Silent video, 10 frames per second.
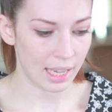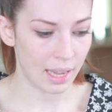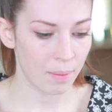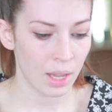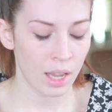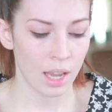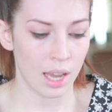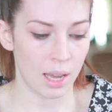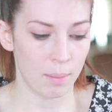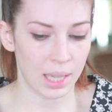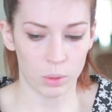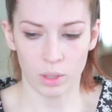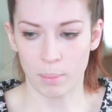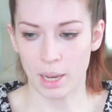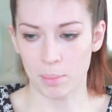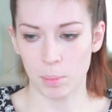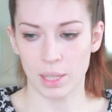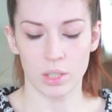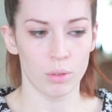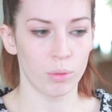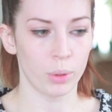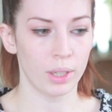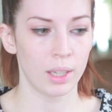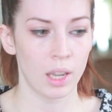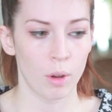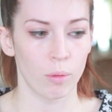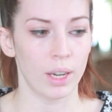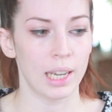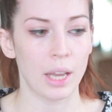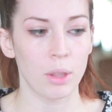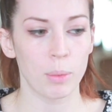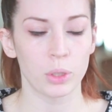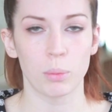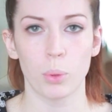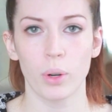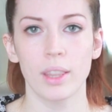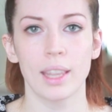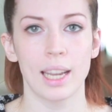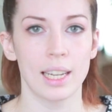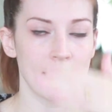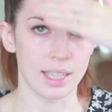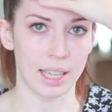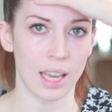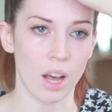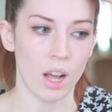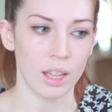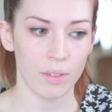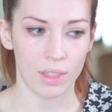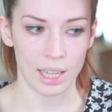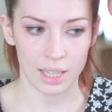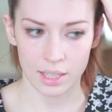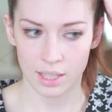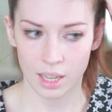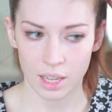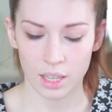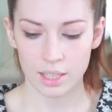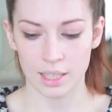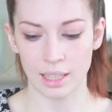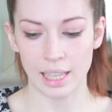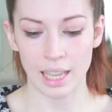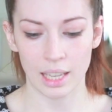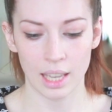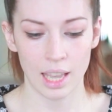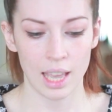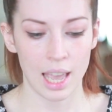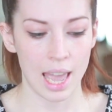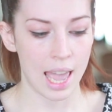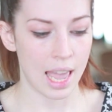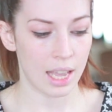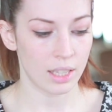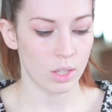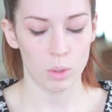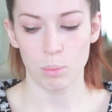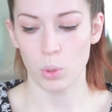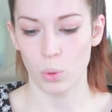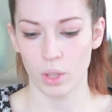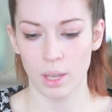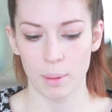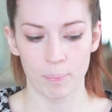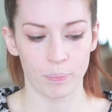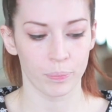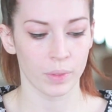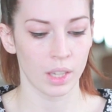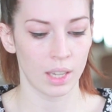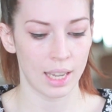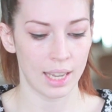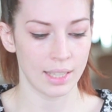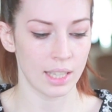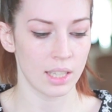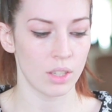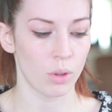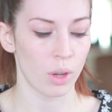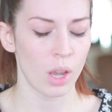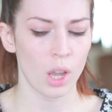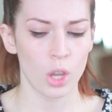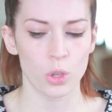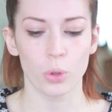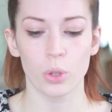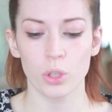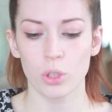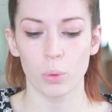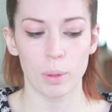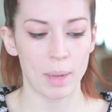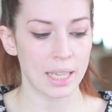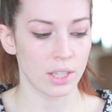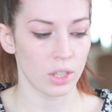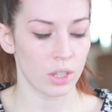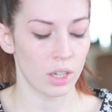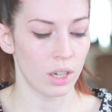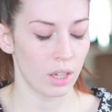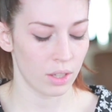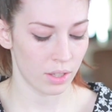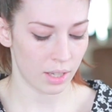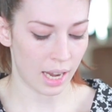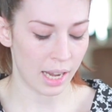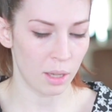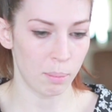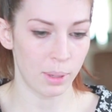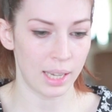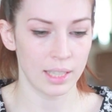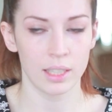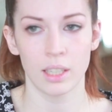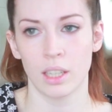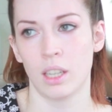yet. That's what the bobby pins are for. Right now the most important thing is to get all of this sleek and smooth. As this is you could do a messier style, but